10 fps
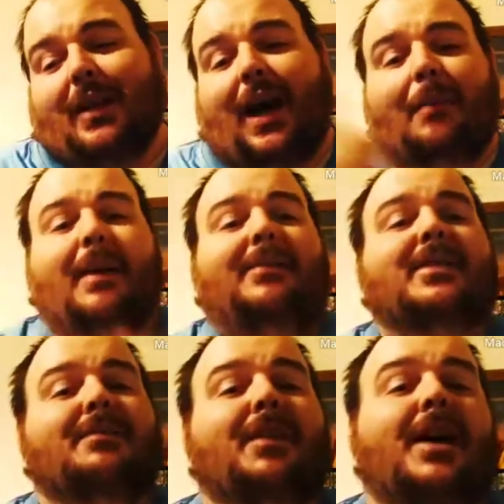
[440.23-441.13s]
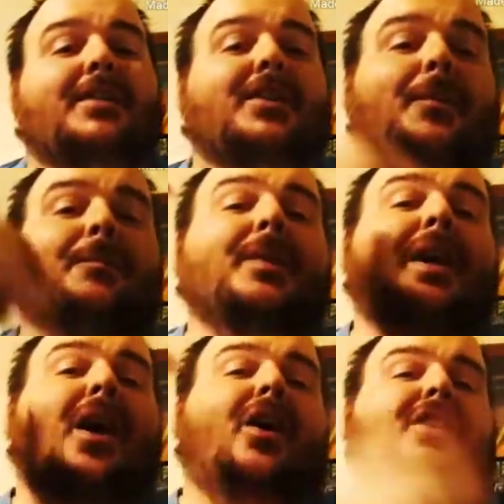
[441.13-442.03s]
I'm having some fun. So
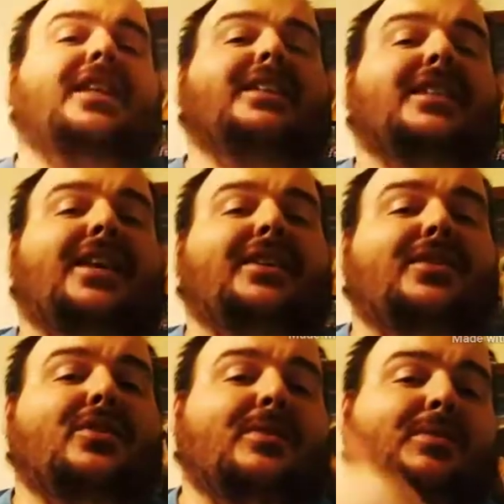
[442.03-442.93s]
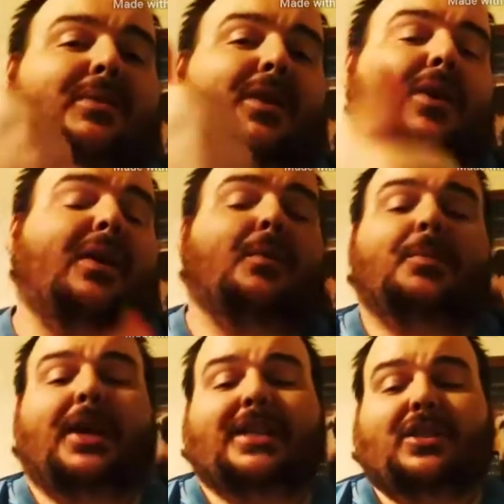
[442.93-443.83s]
all the links are down in the description below. I hope
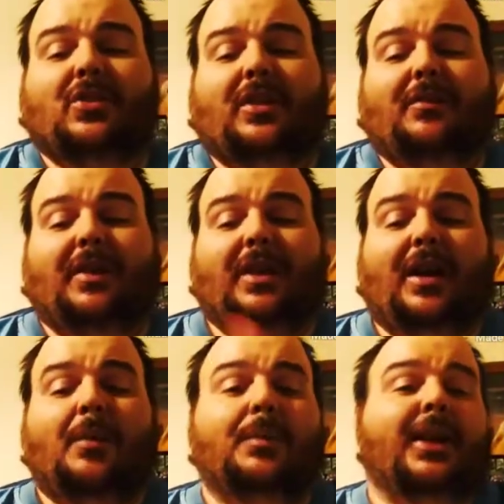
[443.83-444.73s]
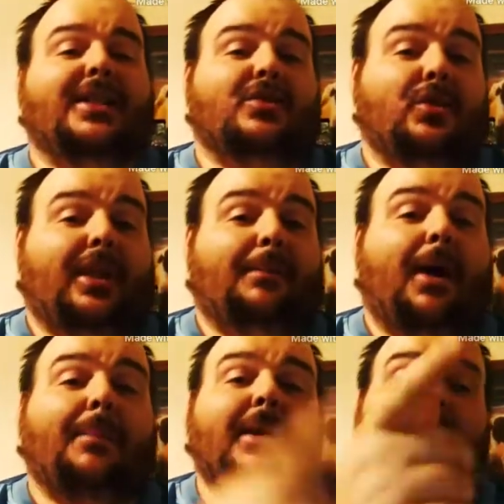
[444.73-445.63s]
you guys enjoyed the video. I hope you guys enjoyed that
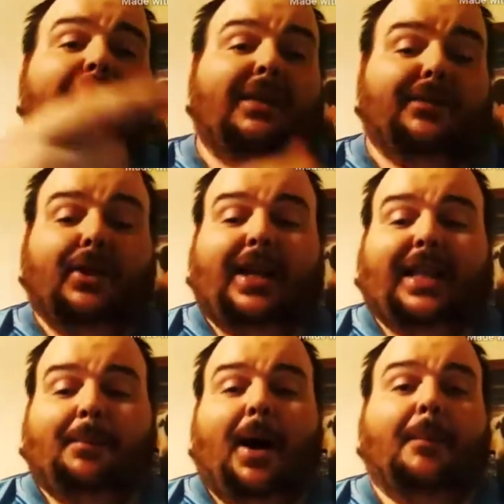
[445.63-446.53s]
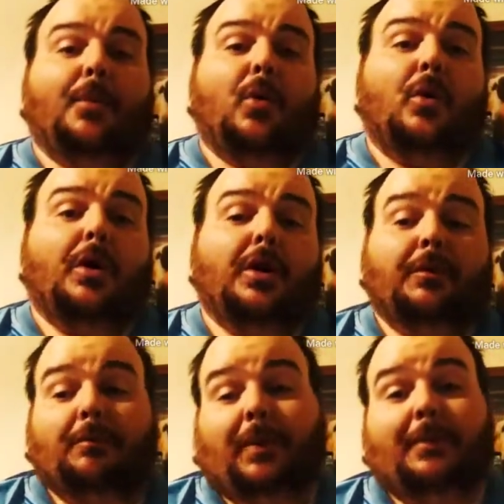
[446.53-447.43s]
pop. If you got that pop, or
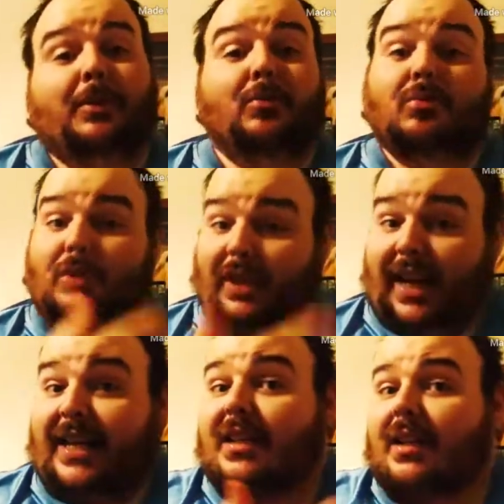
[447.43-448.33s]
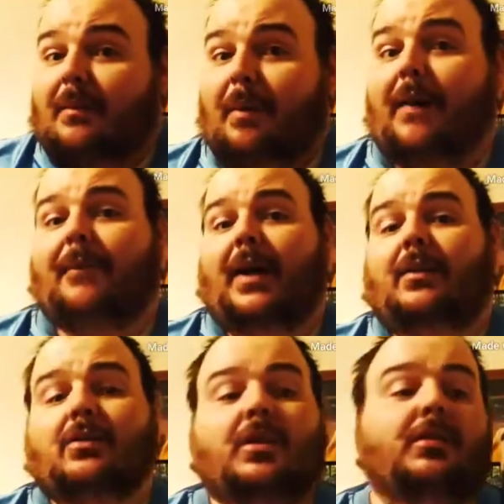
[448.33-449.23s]
maybe you collect pop
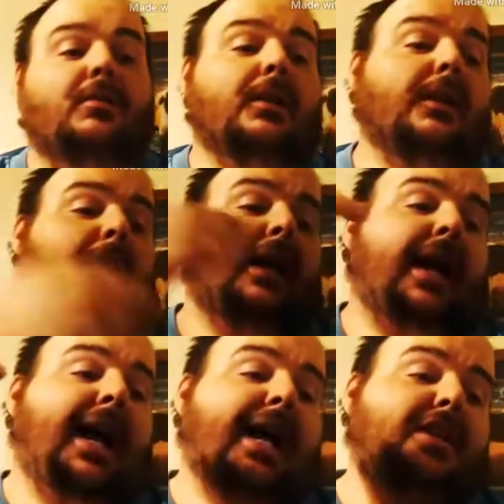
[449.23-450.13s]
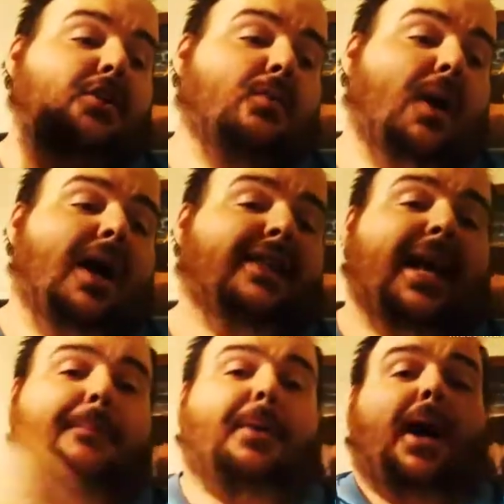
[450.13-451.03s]
vinyls too, and you want
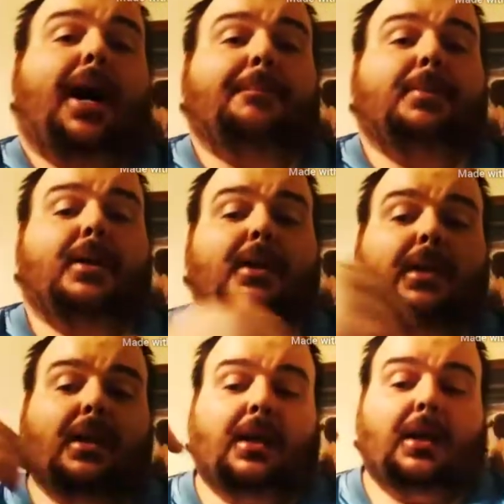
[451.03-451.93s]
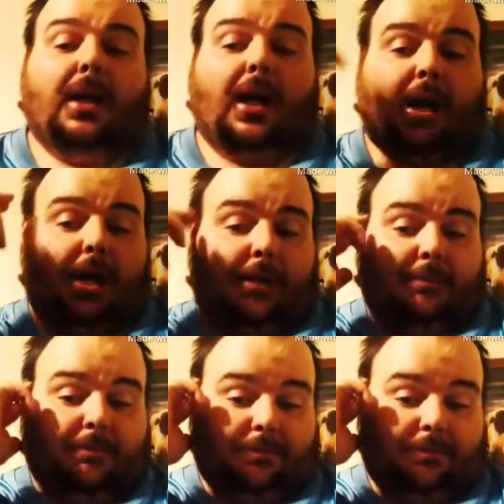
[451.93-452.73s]
that pop, that,